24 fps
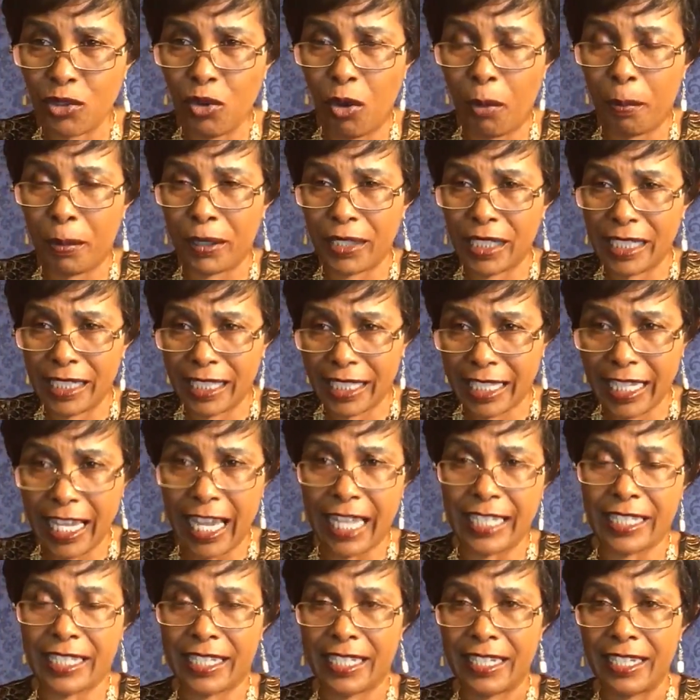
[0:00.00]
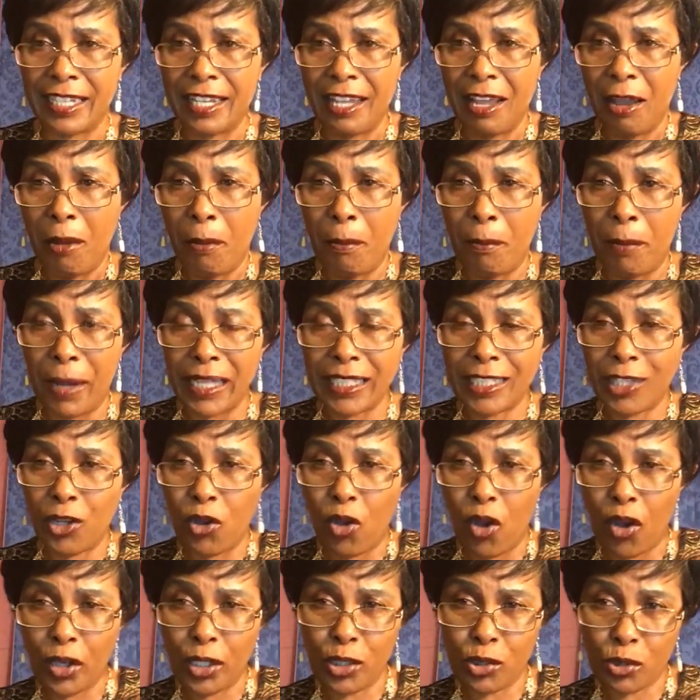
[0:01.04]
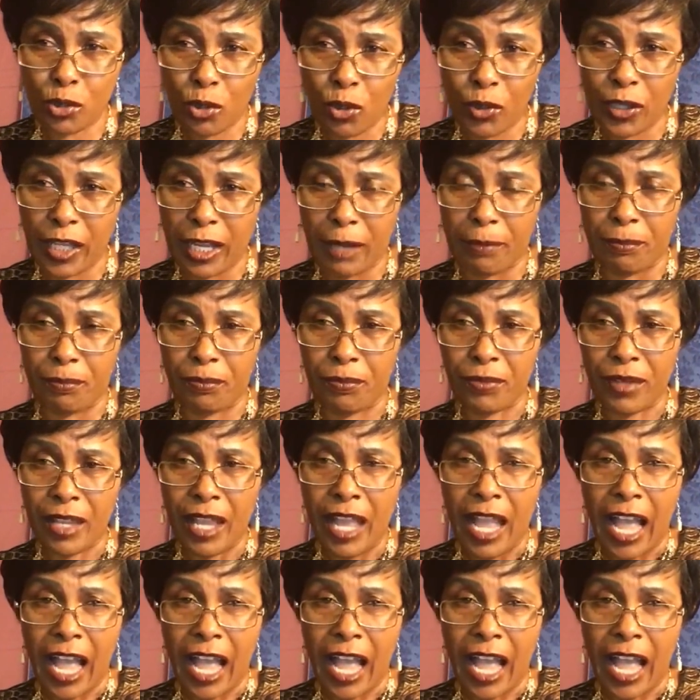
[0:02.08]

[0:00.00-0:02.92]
nobody see us, but God saw them.